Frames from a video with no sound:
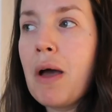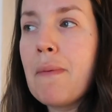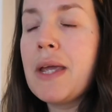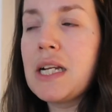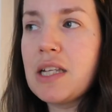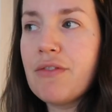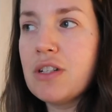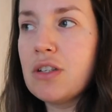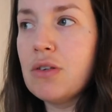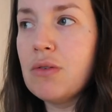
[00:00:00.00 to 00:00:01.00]
but I picked
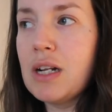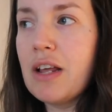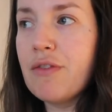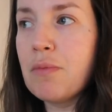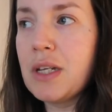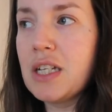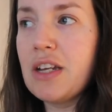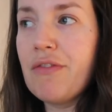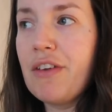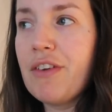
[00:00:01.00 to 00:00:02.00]
7 to 11
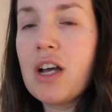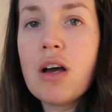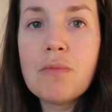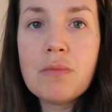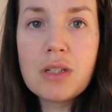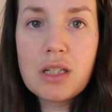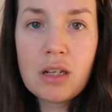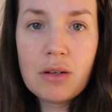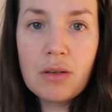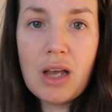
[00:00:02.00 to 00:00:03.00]
because even if it comes
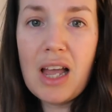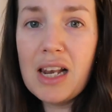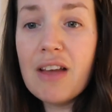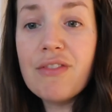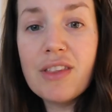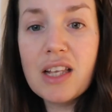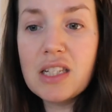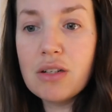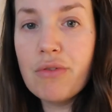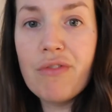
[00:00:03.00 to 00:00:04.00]
at 11,
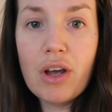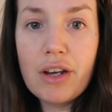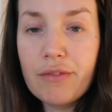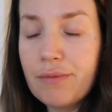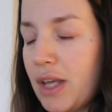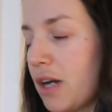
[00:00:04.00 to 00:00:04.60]
that's still fine.